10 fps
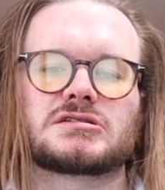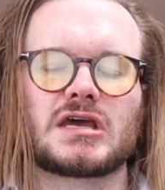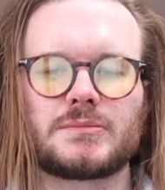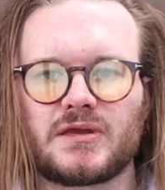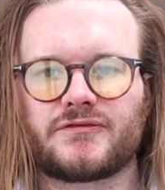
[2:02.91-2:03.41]

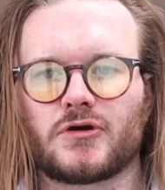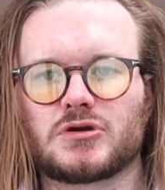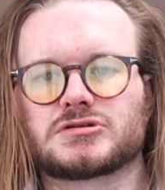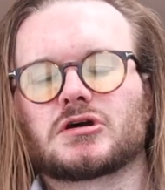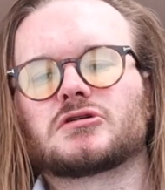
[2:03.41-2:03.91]
send me
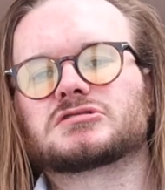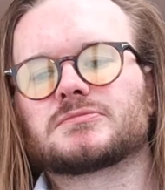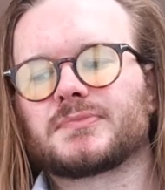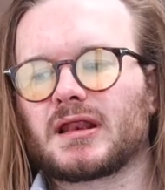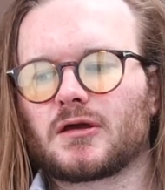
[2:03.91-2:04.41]
photos
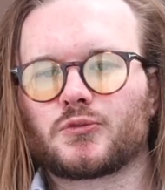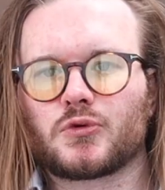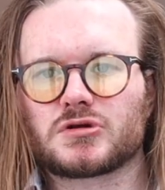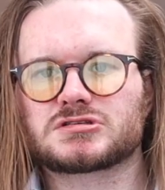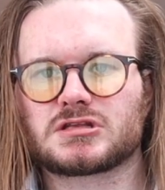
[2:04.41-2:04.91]
and be like,
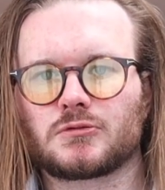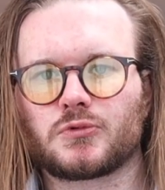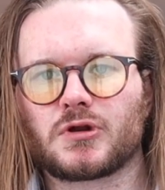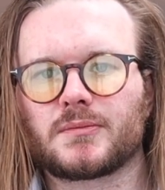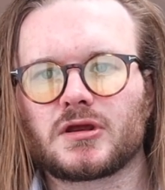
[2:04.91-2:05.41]

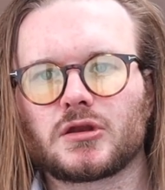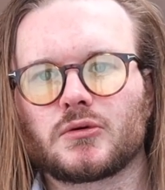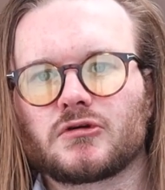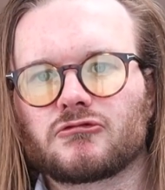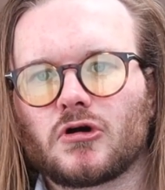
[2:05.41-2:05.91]
what am I
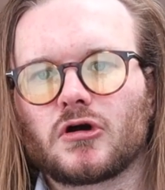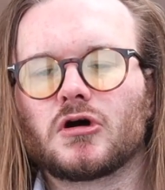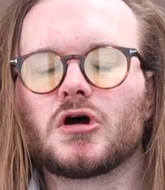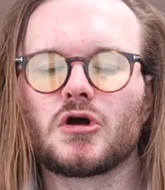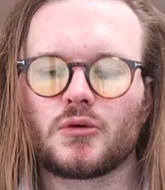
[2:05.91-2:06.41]
doing
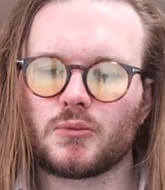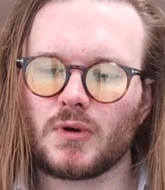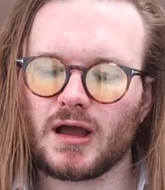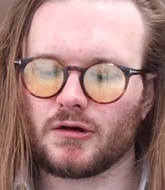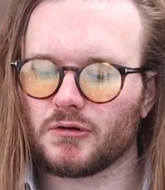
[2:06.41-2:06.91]
wrong?
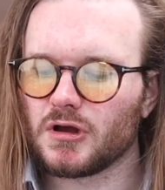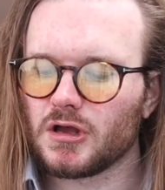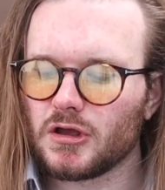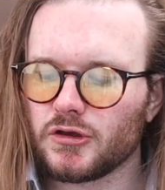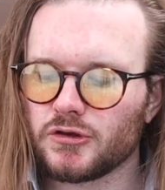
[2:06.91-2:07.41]
Well,
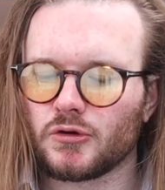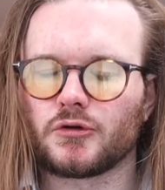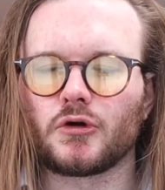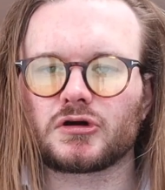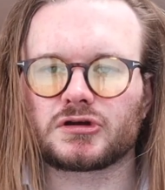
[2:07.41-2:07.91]
you're
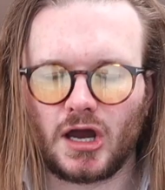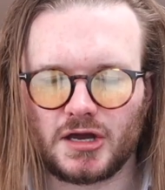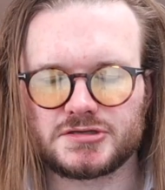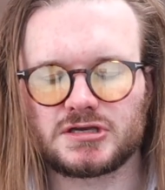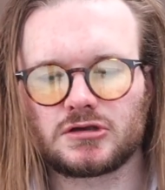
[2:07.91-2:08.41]
not
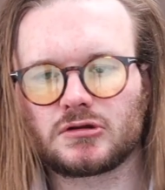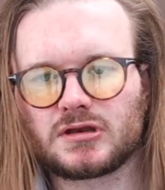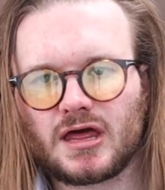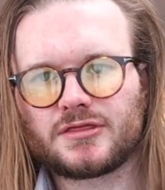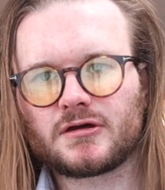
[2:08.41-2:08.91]
cutting your
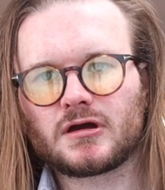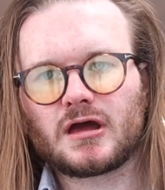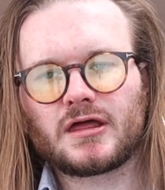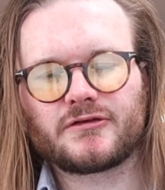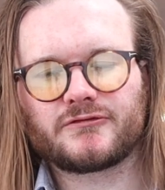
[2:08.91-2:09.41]
leather
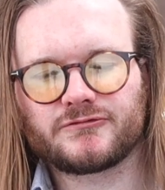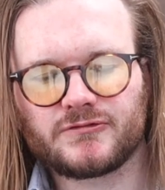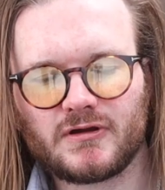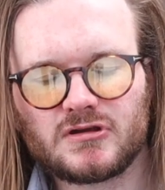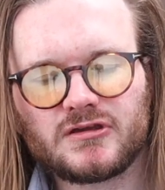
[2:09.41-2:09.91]
at the
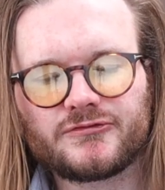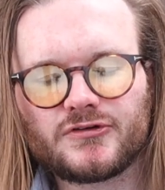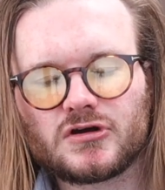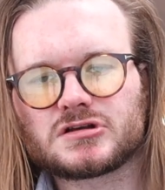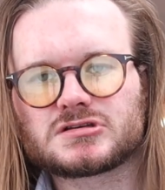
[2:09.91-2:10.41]
very
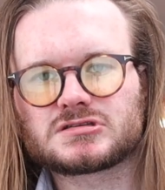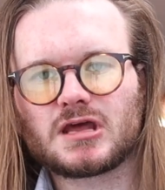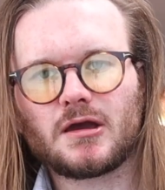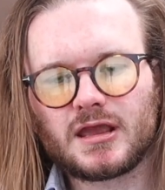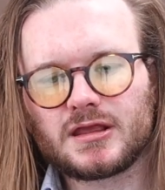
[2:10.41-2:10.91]
first
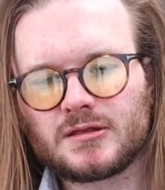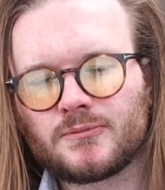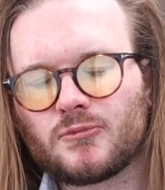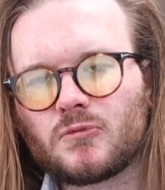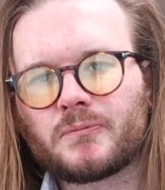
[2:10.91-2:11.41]
step in the
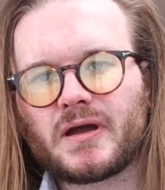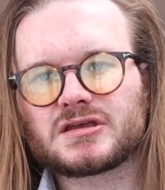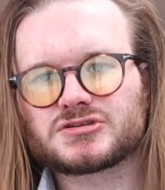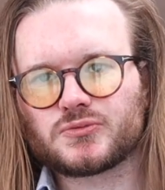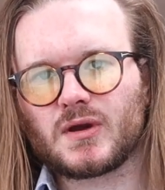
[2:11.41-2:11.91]

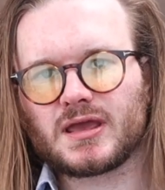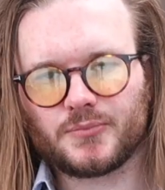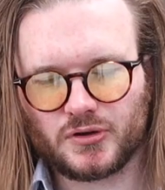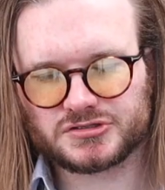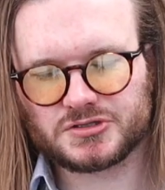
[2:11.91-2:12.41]
best way
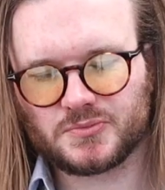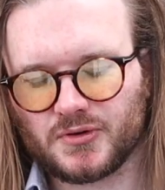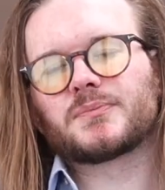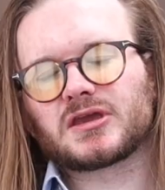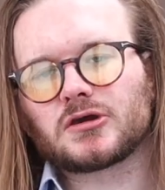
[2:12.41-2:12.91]

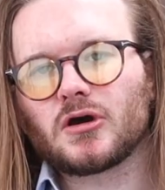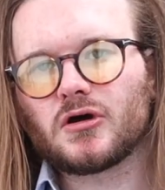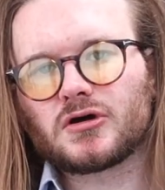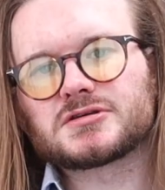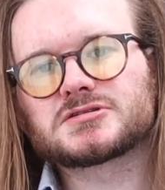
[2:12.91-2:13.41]
possible.
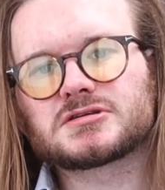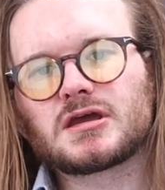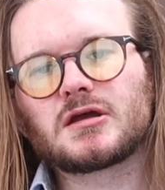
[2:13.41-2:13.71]
Because